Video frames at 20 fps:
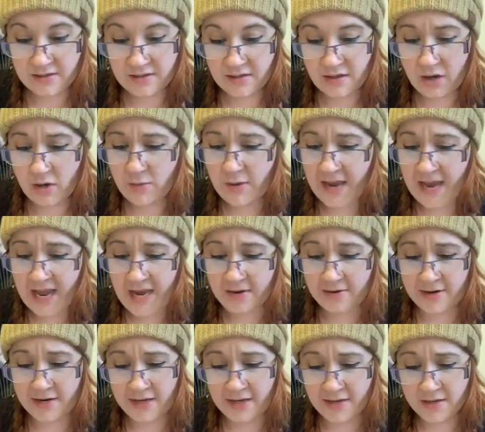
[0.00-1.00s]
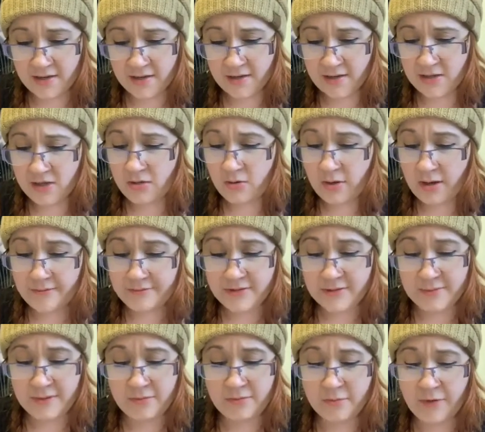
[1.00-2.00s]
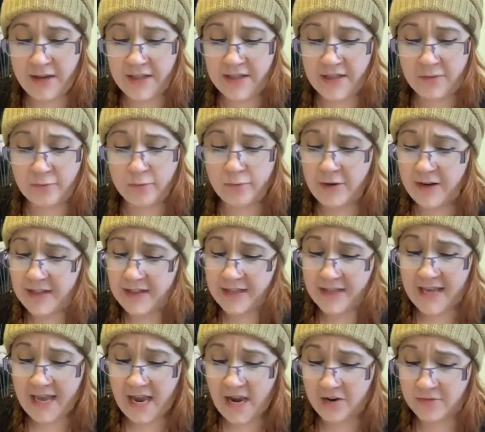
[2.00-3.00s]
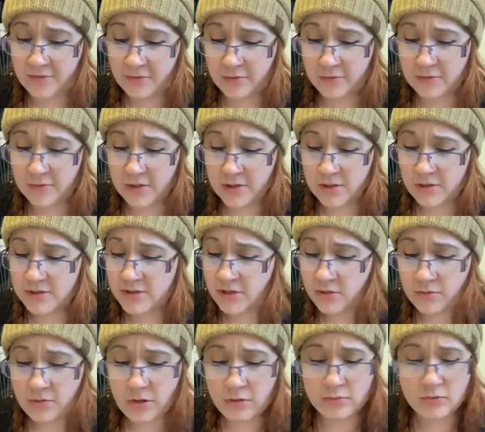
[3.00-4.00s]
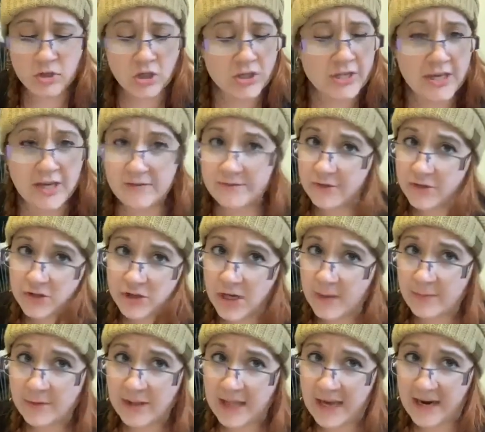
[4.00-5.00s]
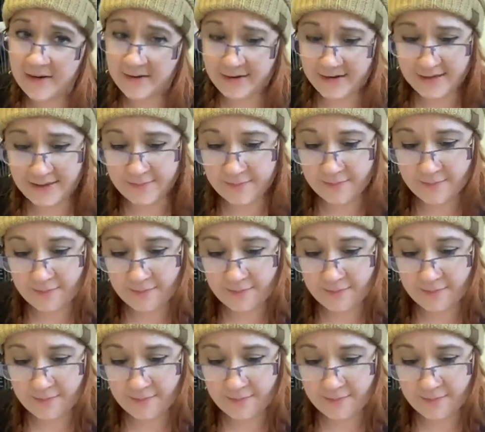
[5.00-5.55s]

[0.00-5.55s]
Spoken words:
Oh, Harry, you have to be really, really careful. Don't go looking for trouble, Harry.